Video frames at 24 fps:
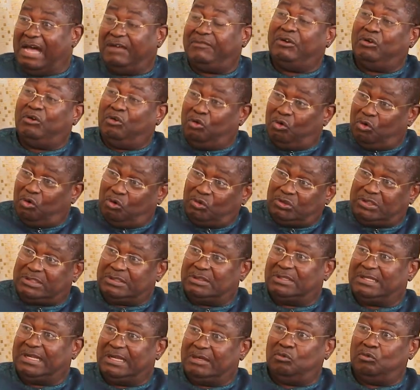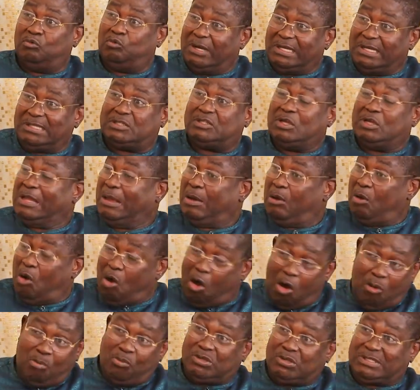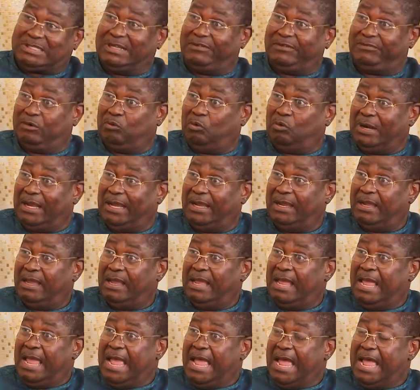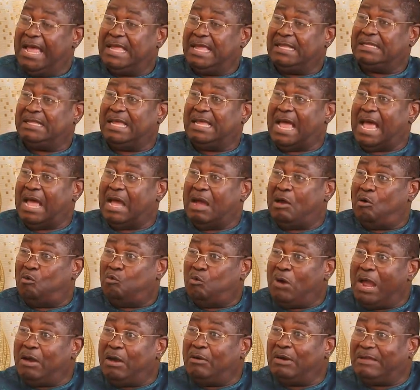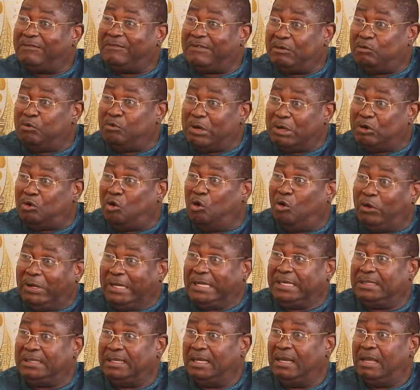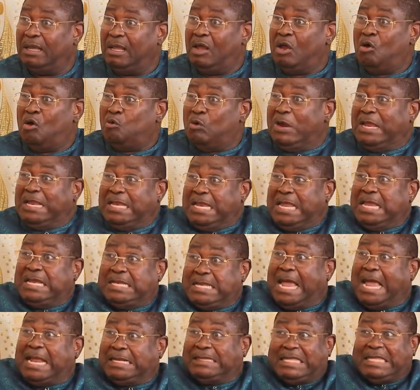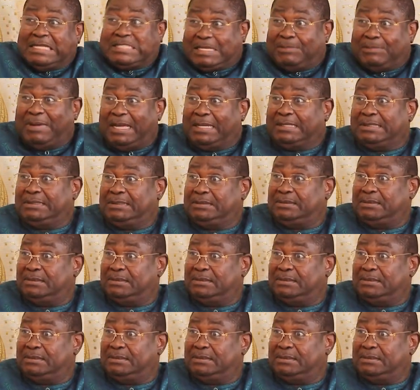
Calvary Road then went almost everywhere. And wherever we were going, we needed this man,